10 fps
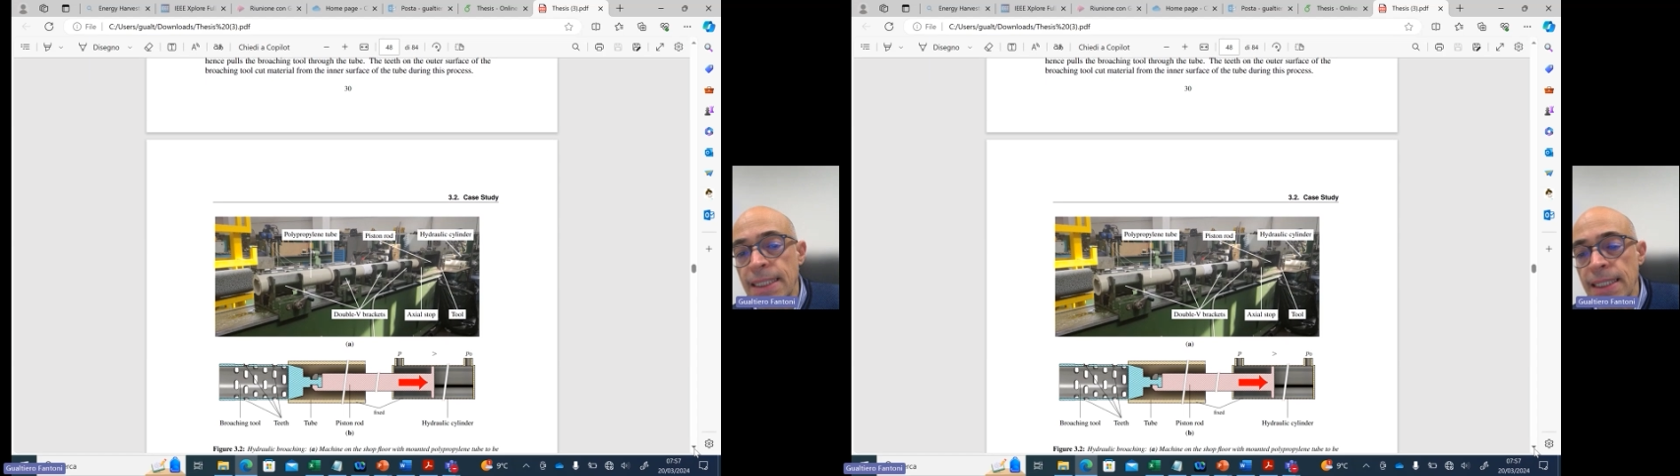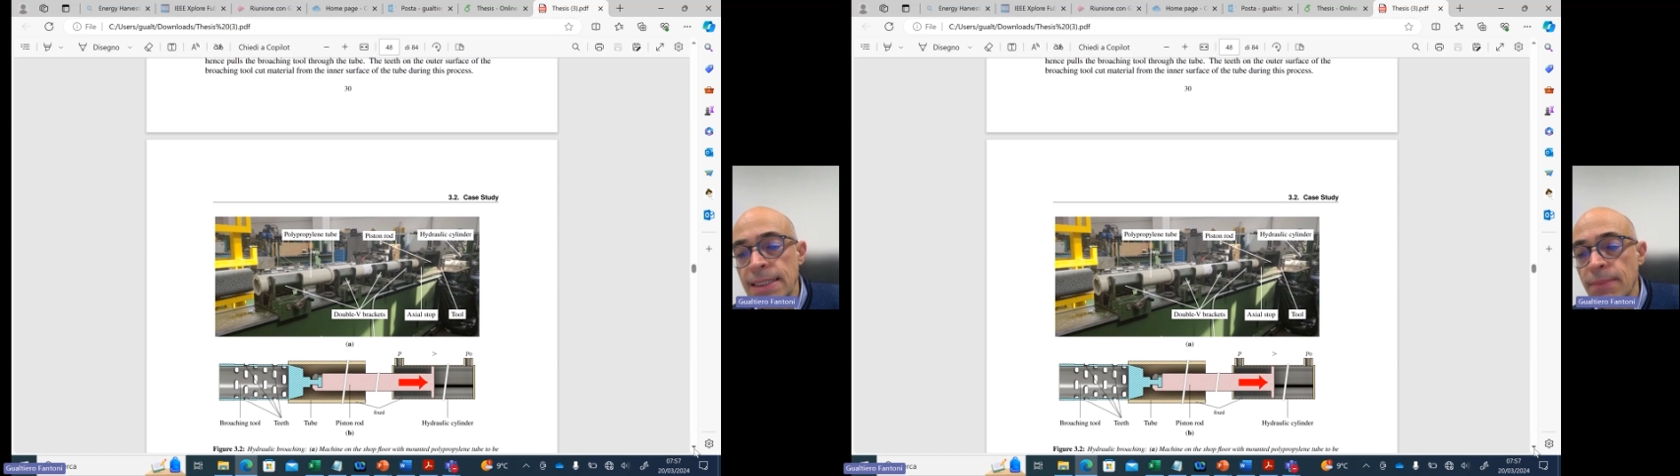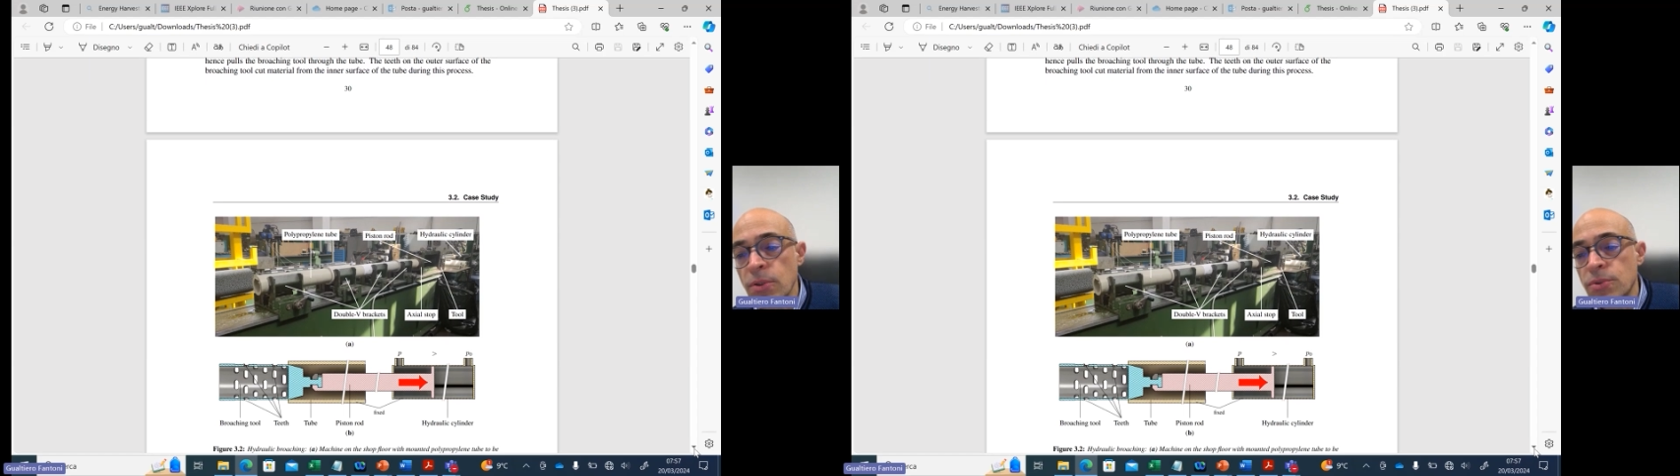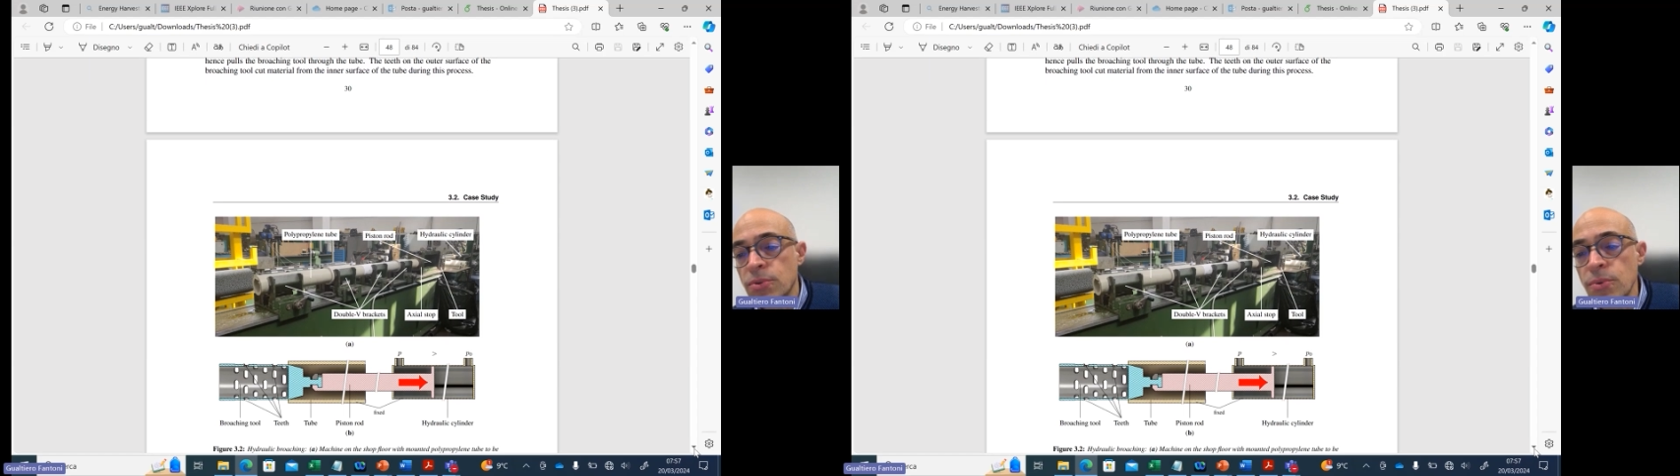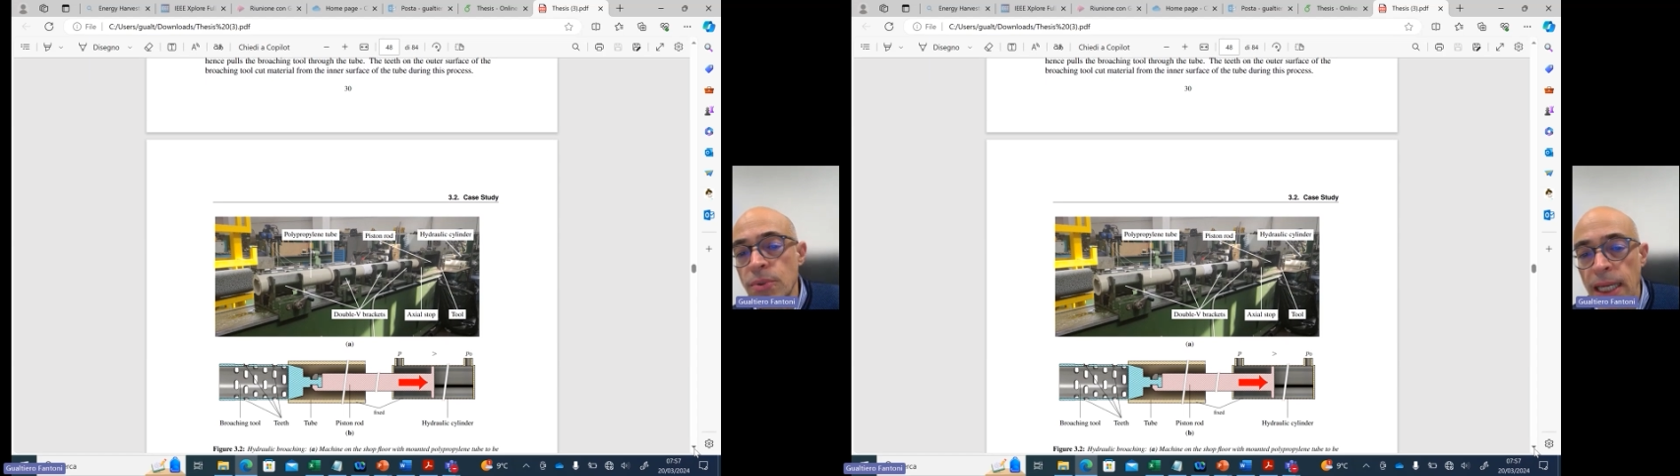is able
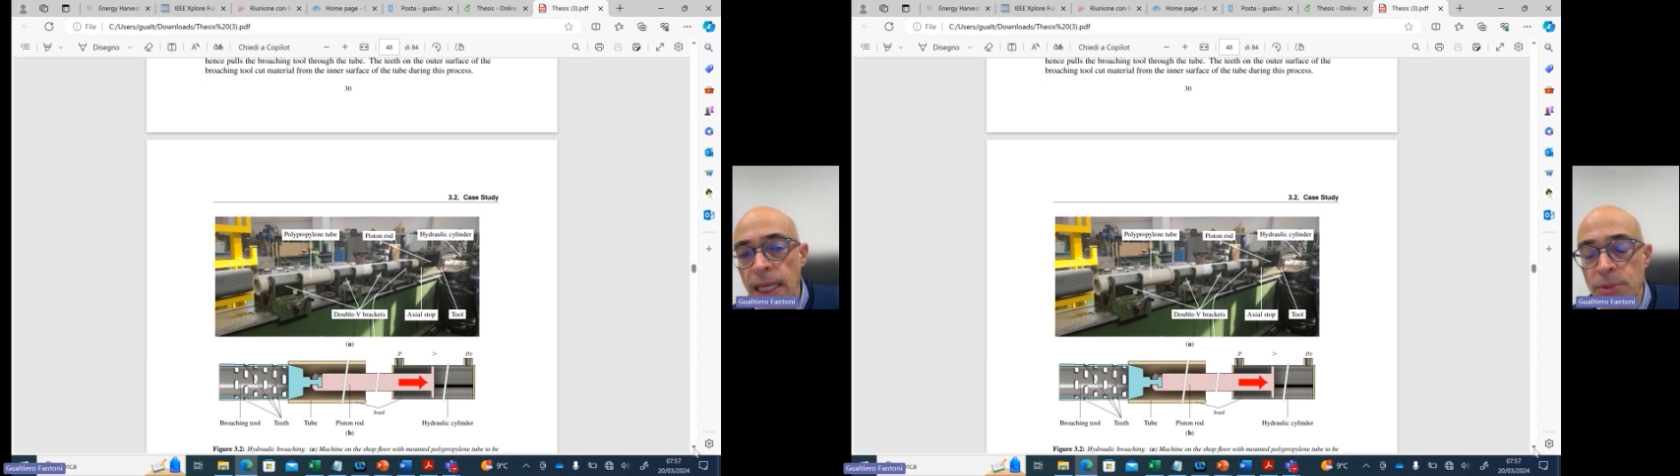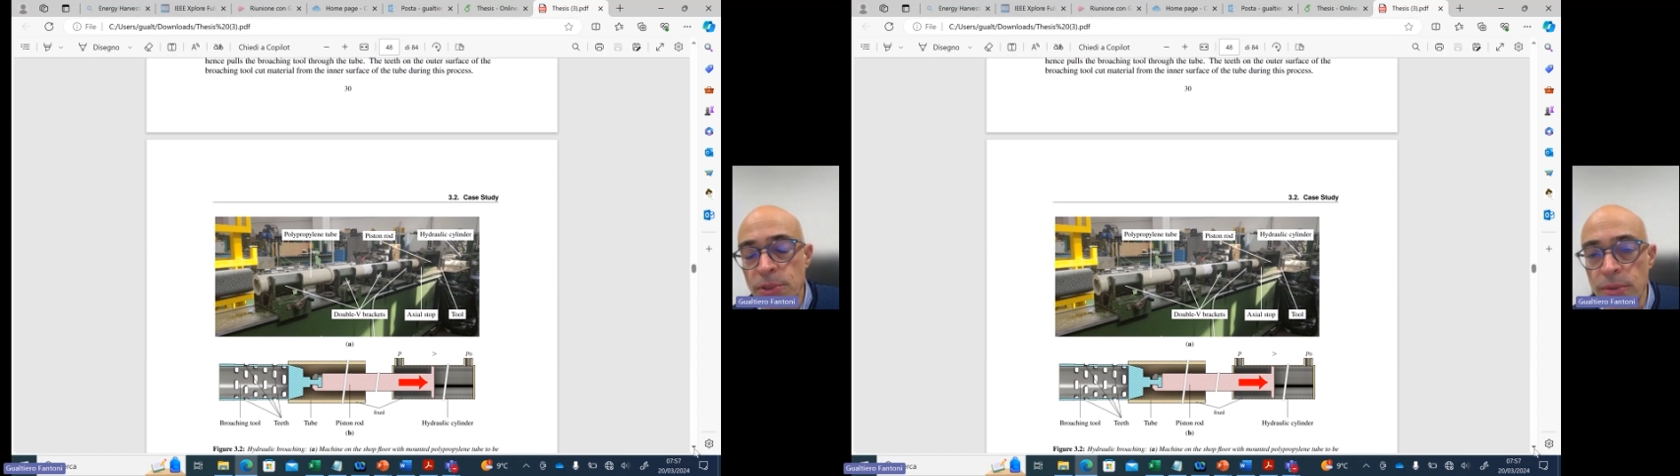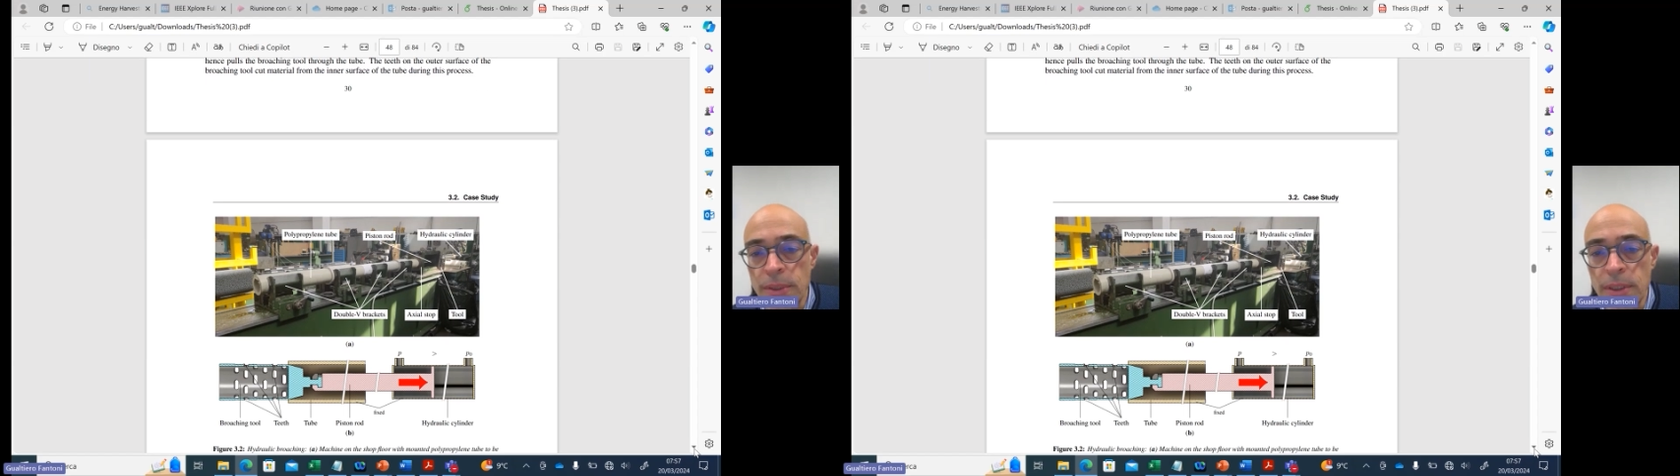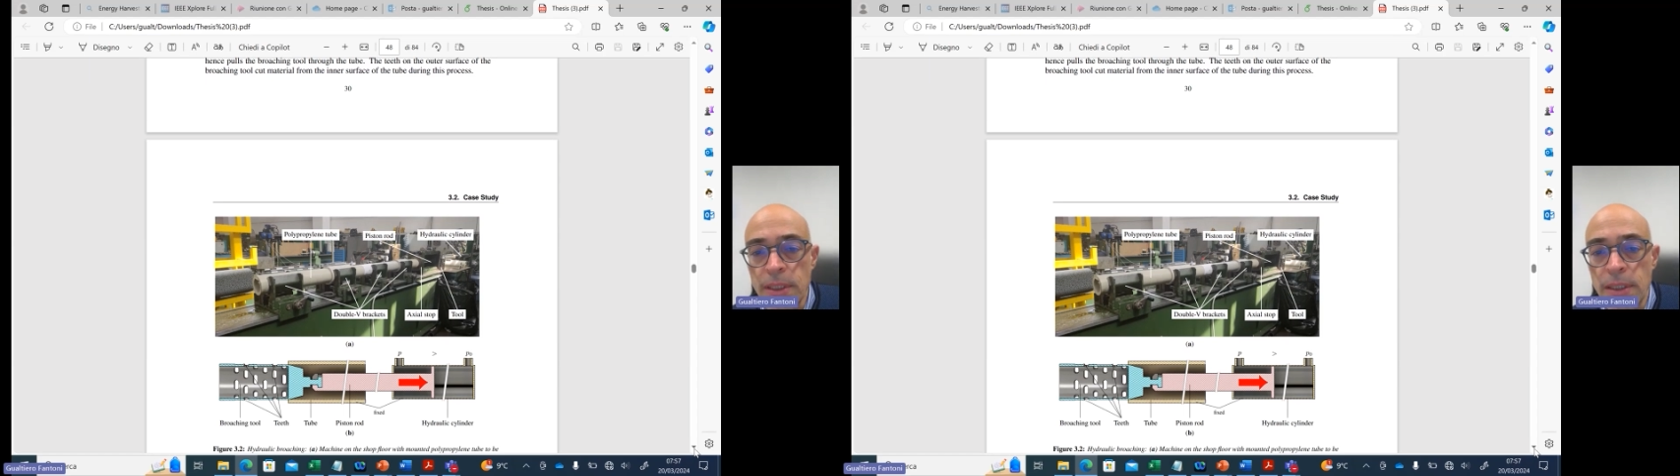to capture